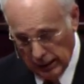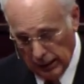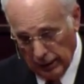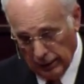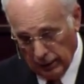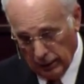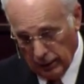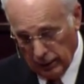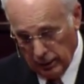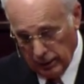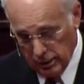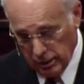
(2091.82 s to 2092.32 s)

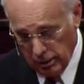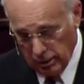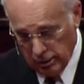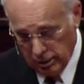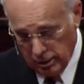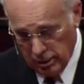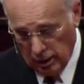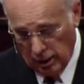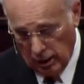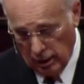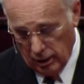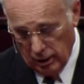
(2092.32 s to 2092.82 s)
Uh, this
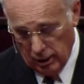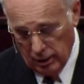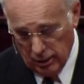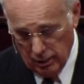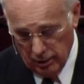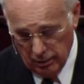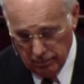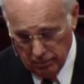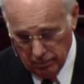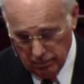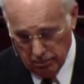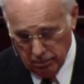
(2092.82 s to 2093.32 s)
could set
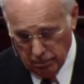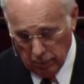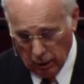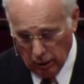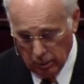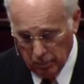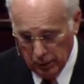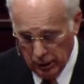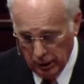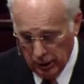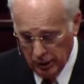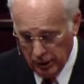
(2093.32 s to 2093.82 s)
in
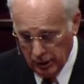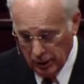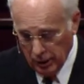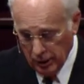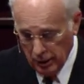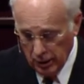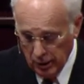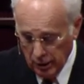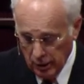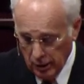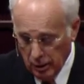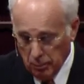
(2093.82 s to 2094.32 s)
permanent
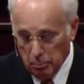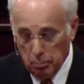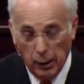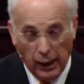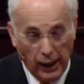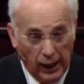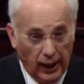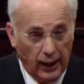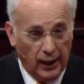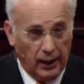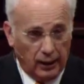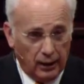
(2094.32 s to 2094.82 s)

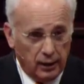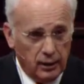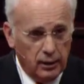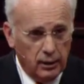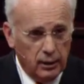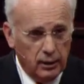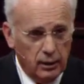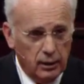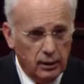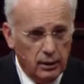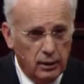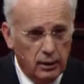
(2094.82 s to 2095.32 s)

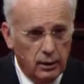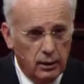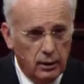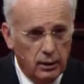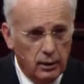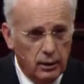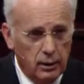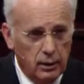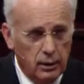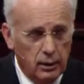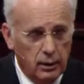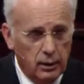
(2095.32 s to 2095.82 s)
panic
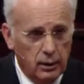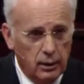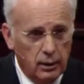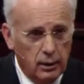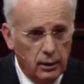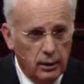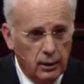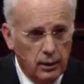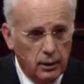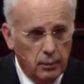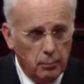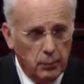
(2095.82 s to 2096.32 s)

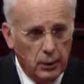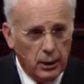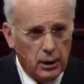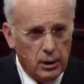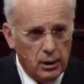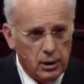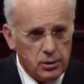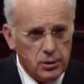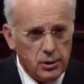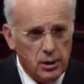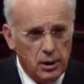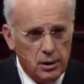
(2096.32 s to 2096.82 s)

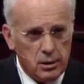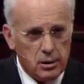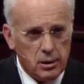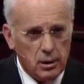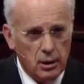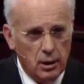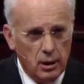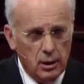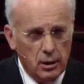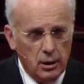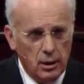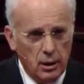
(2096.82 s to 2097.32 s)
because
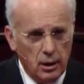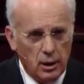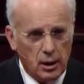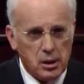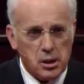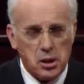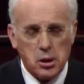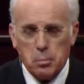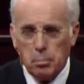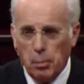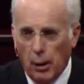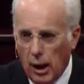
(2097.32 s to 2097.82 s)
he's
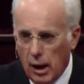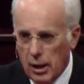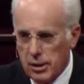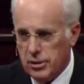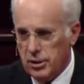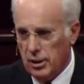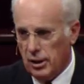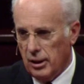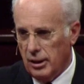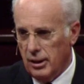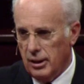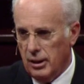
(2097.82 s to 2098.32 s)

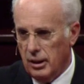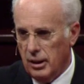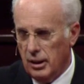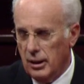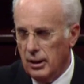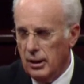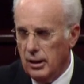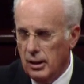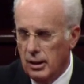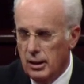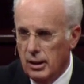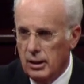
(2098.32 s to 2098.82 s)

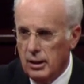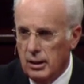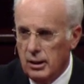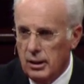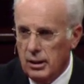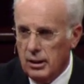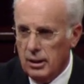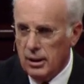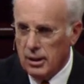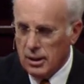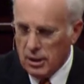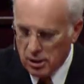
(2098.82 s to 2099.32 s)
exposited
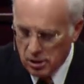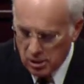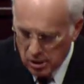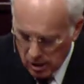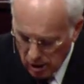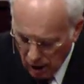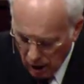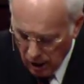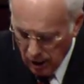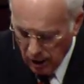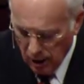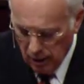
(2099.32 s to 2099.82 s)
the
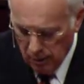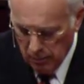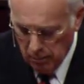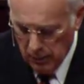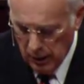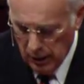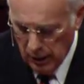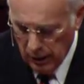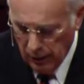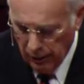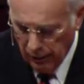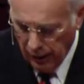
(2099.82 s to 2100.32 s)

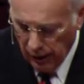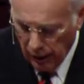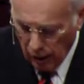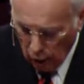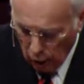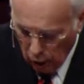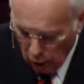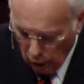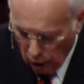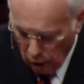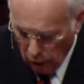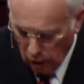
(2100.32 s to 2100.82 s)
psalm
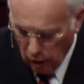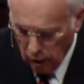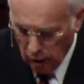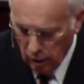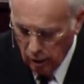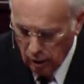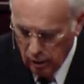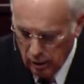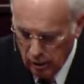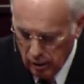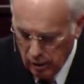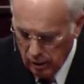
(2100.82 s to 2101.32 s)
they
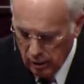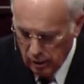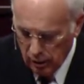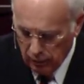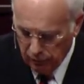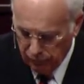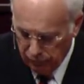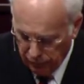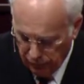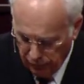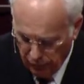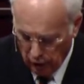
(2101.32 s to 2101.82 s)
all
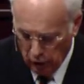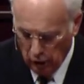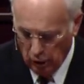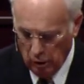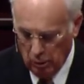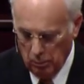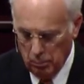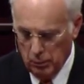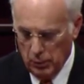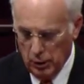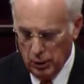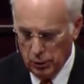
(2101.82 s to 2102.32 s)

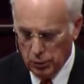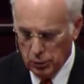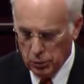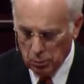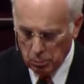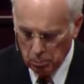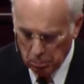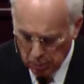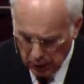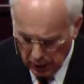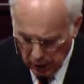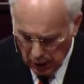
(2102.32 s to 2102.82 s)
affirm
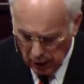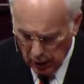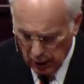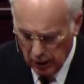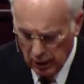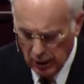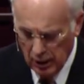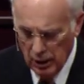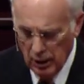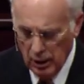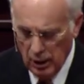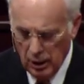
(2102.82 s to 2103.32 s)
to
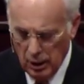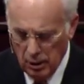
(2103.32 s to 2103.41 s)
be